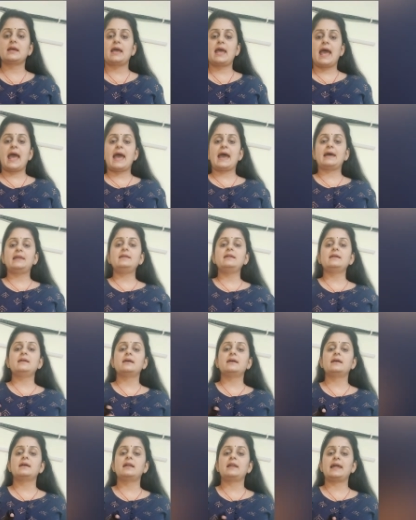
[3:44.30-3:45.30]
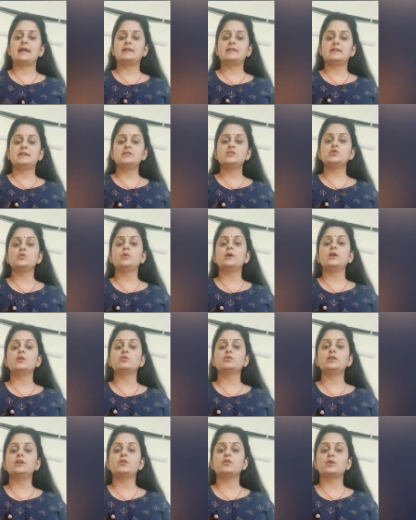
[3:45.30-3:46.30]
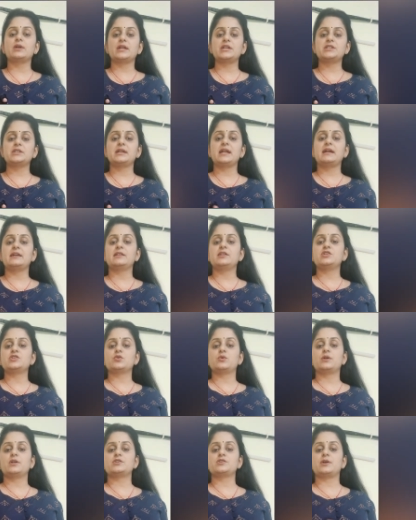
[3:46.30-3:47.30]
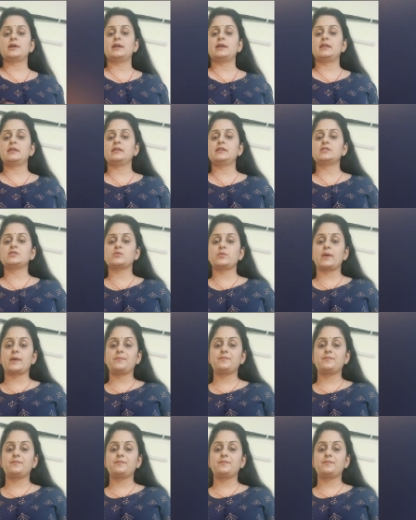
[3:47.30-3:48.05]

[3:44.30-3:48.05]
and like this you will do the rotation at the shoulder joint this way.